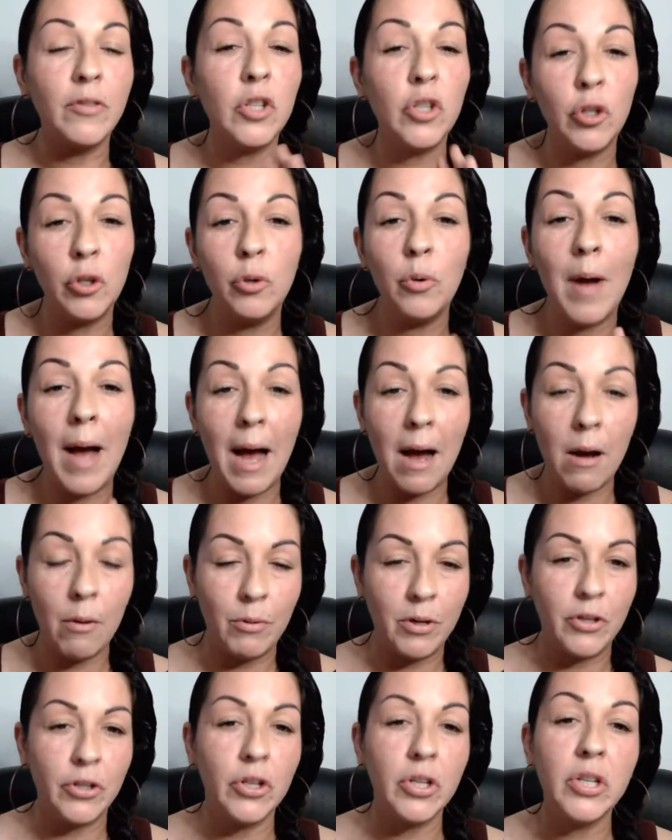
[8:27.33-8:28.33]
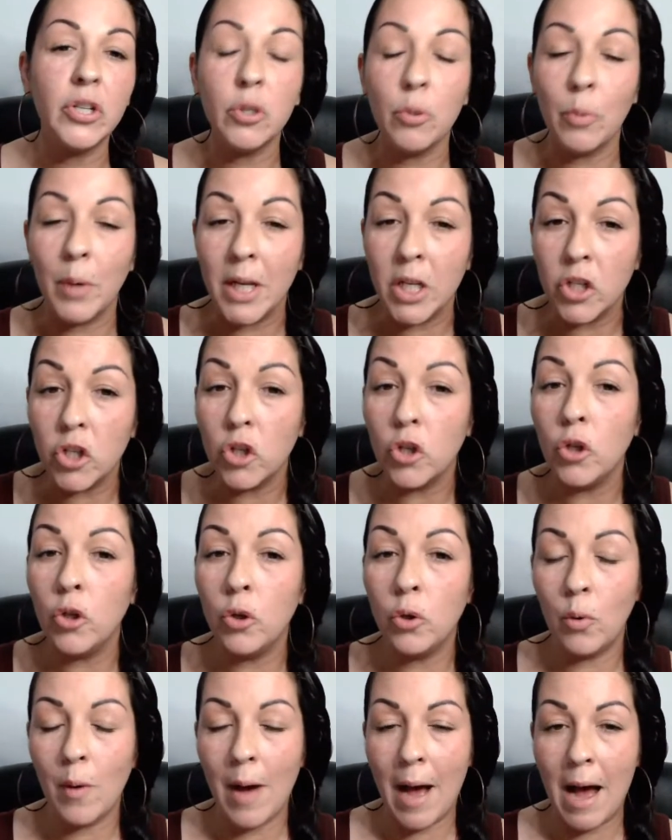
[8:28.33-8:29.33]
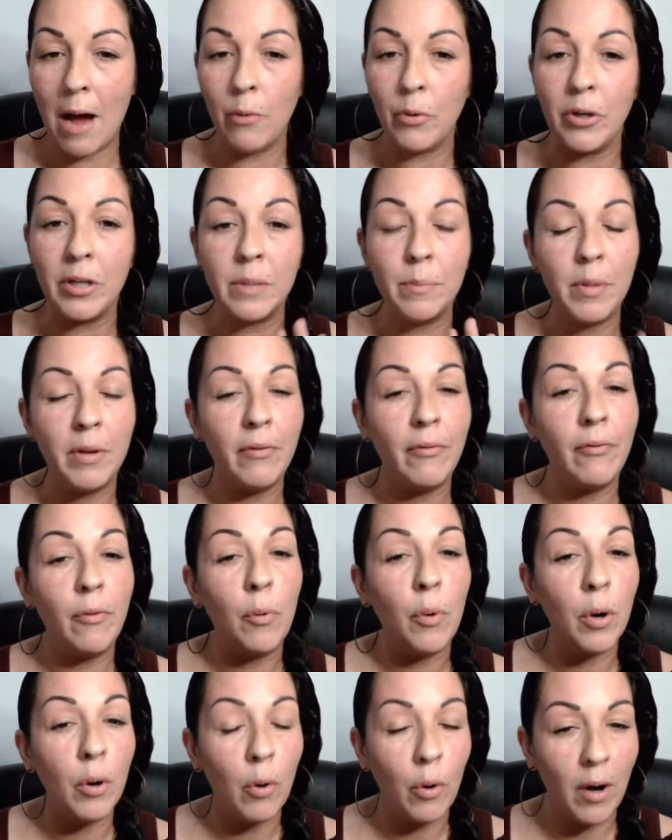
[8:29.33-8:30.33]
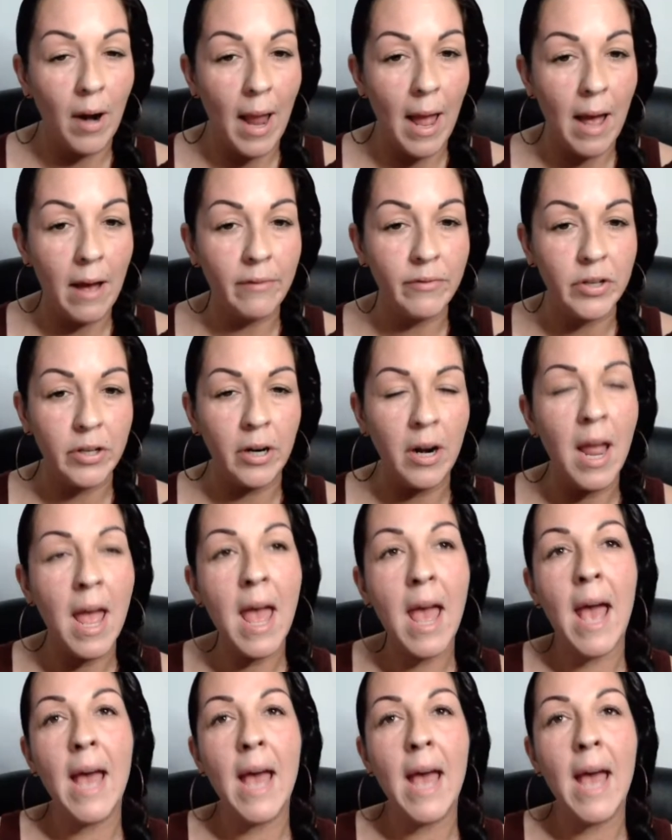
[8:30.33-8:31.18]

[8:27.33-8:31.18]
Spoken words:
2 hours. You need to wait 2 hours before or after.